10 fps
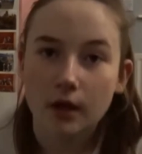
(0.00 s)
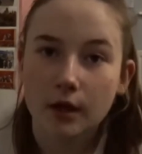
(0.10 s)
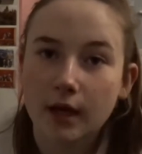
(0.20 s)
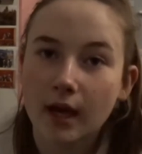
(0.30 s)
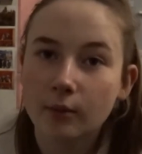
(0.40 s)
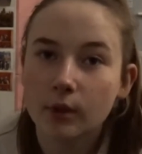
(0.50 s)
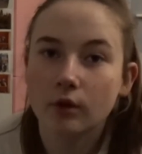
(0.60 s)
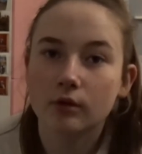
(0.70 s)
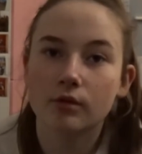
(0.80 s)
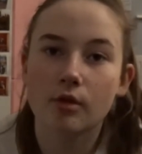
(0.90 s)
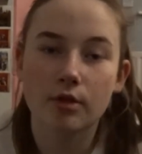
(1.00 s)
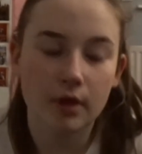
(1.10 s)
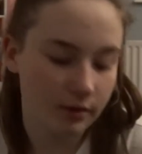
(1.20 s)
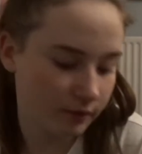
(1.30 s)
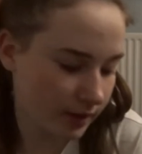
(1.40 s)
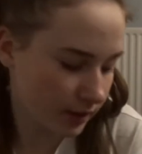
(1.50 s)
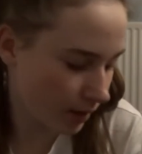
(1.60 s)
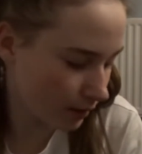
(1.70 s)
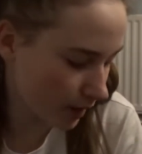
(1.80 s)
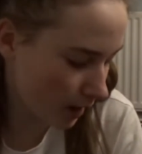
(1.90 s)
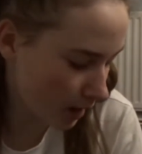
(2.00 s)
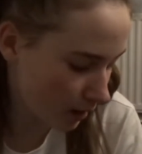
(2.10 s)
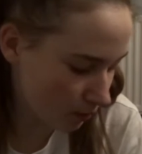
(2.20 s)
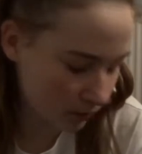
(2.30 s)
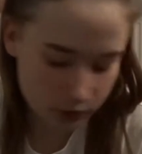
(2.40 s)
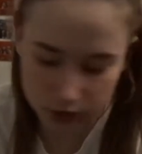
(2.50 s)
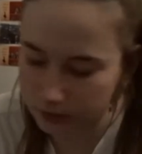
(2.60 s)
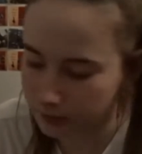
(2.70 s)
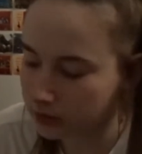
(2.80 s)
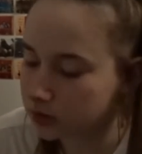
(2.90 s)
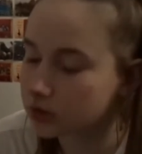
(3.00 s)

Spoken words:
Okay, we are on the third video now, just about to